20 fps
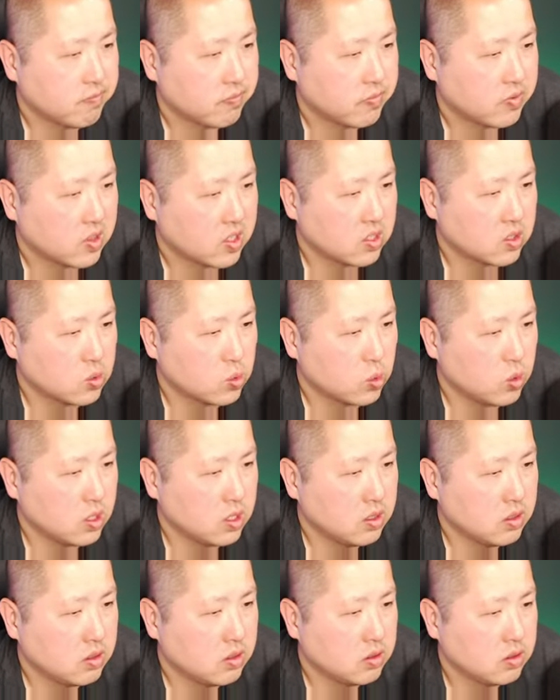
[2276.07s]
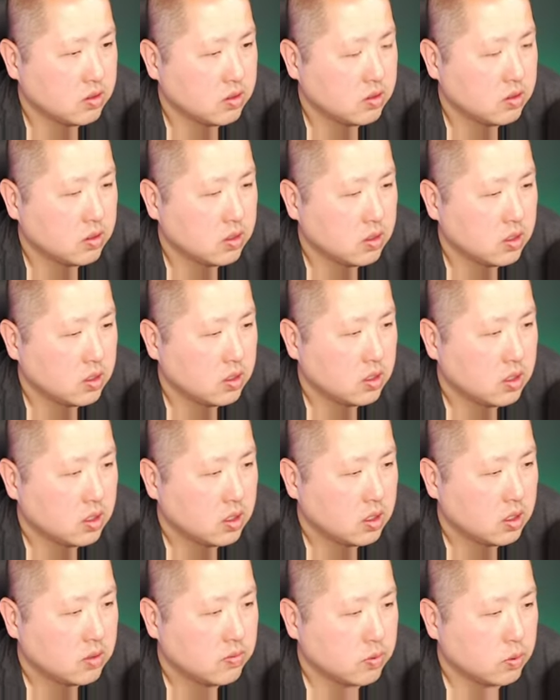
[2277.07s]
This one
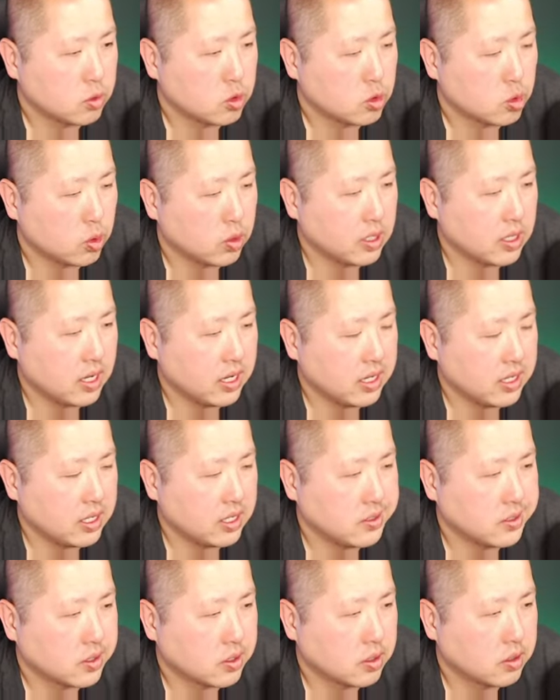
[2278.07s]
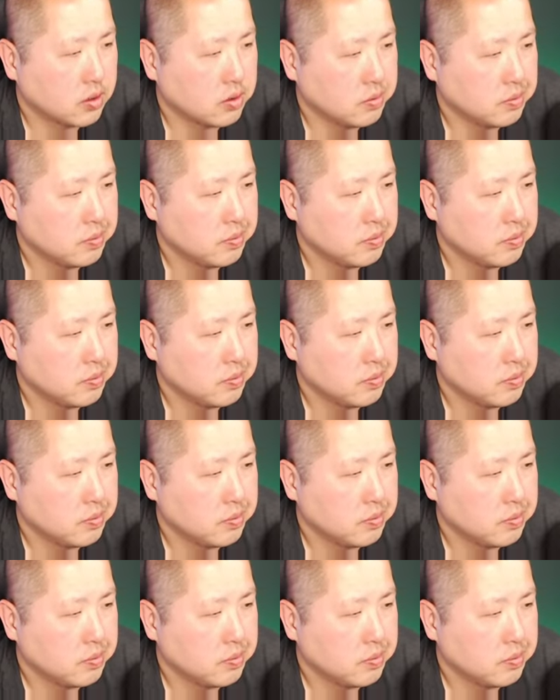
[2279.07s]
from 29 days ago.